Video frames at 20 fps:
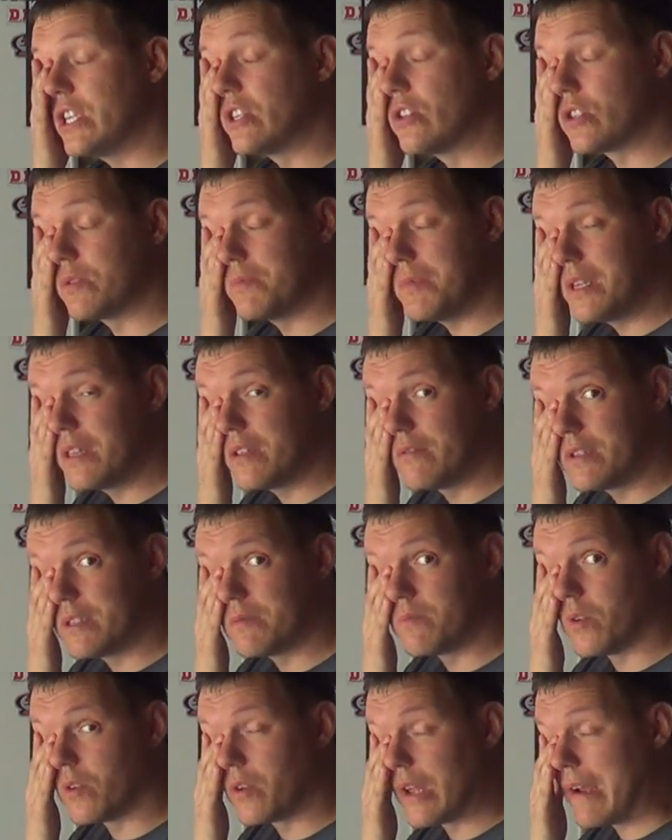It doesn't mean there
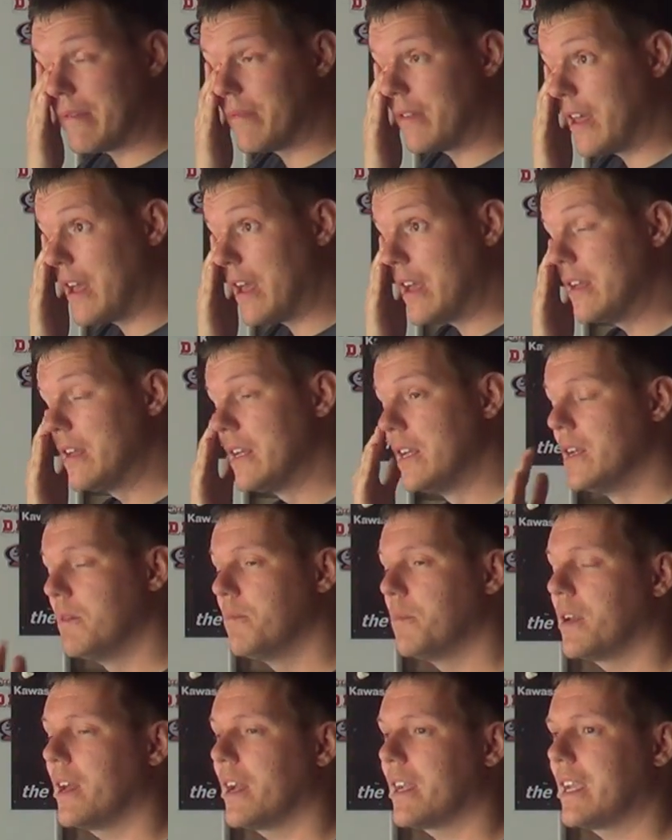isn't one out there,
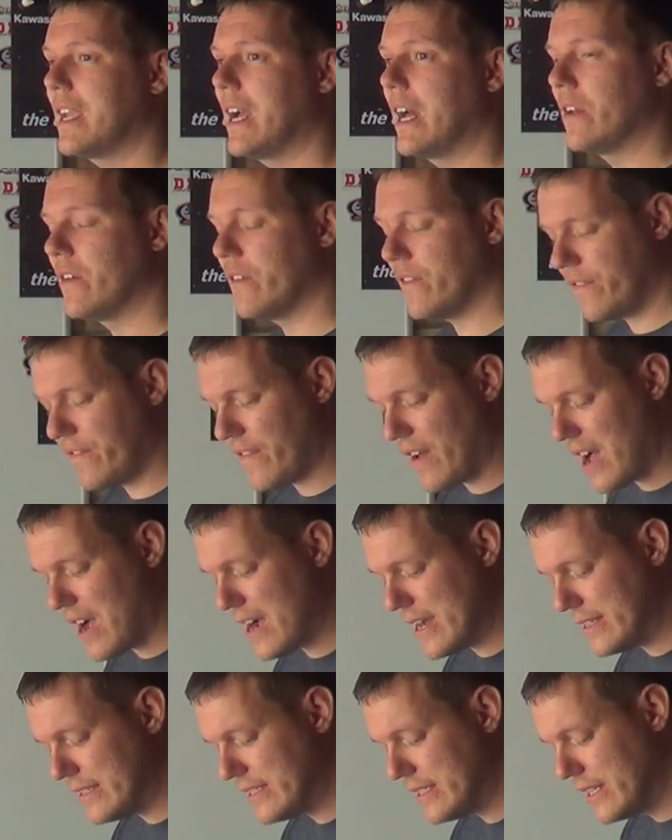but I cannot
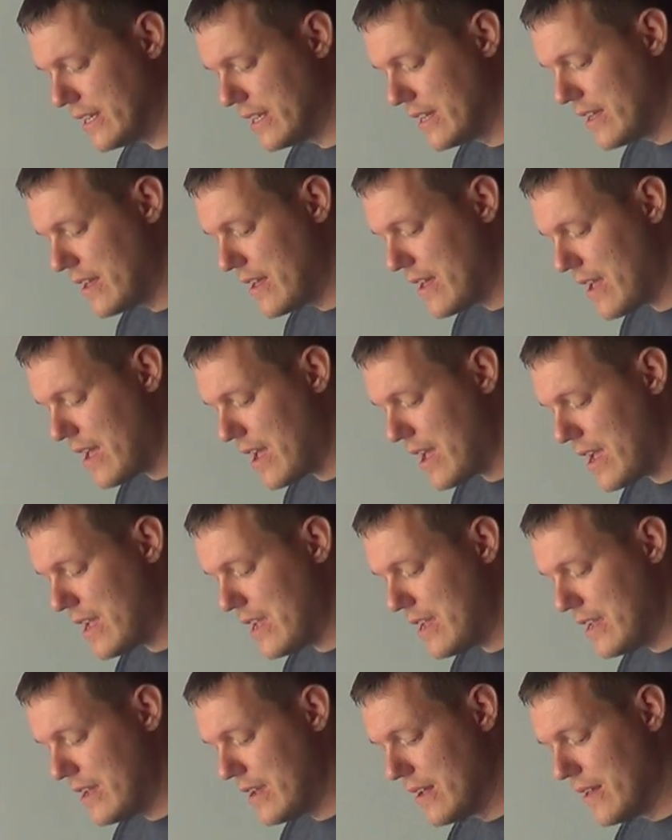find
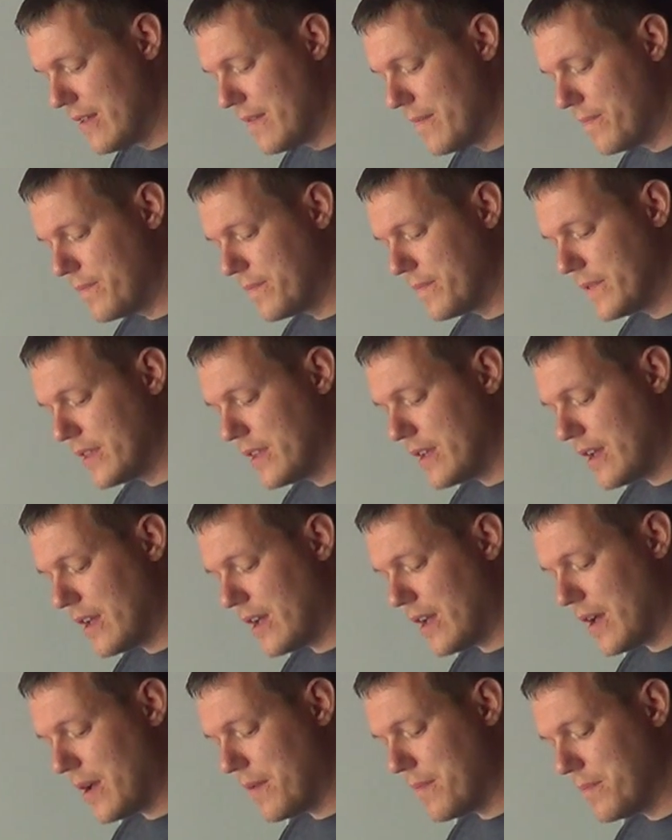a
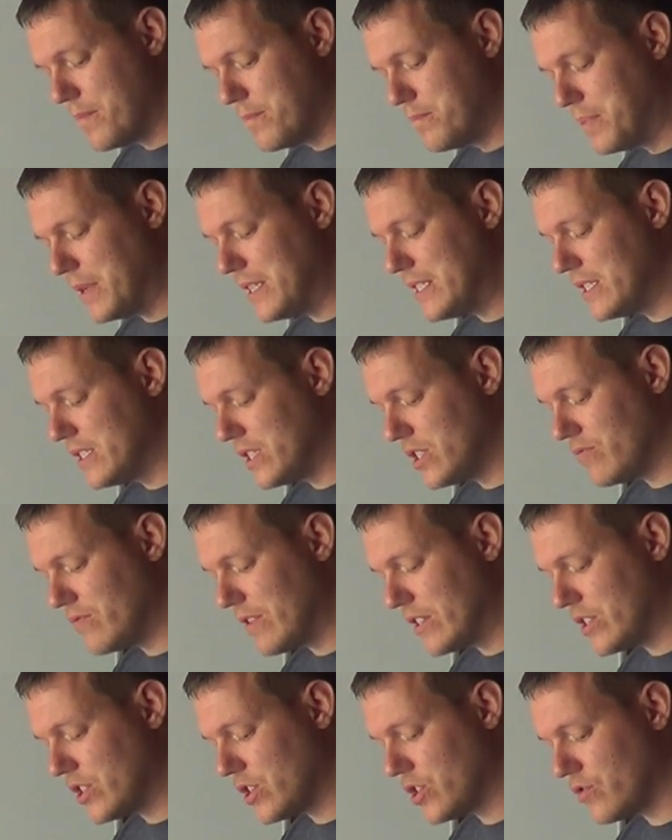um, business
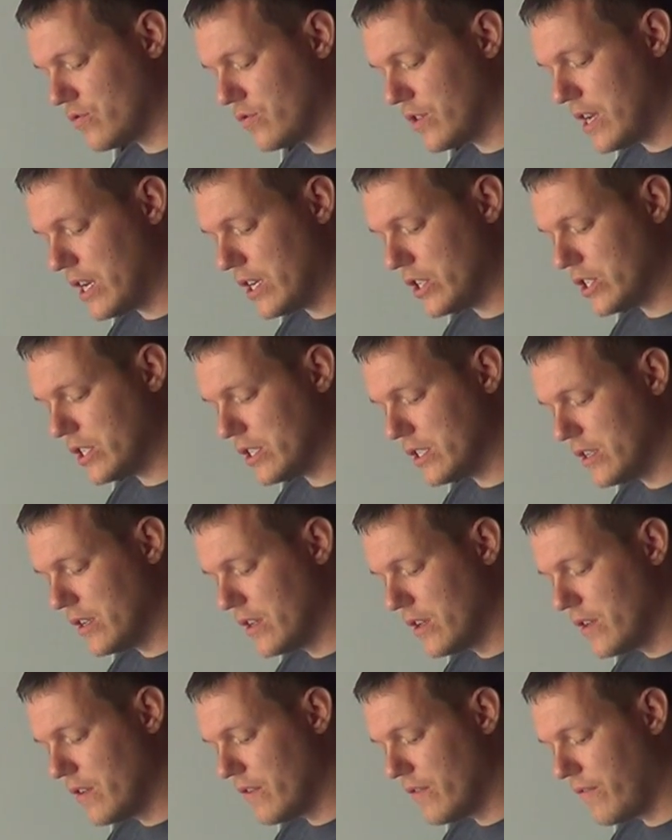registration
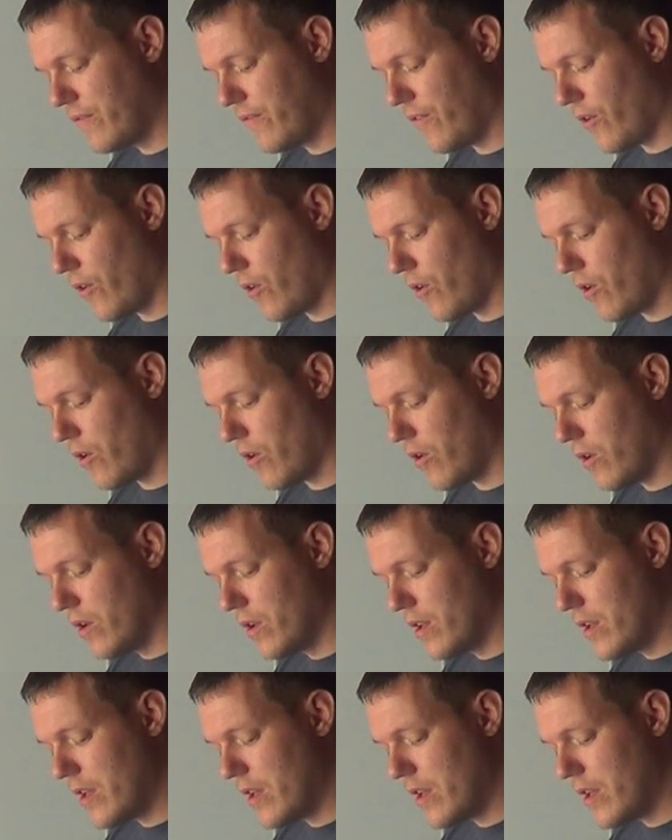for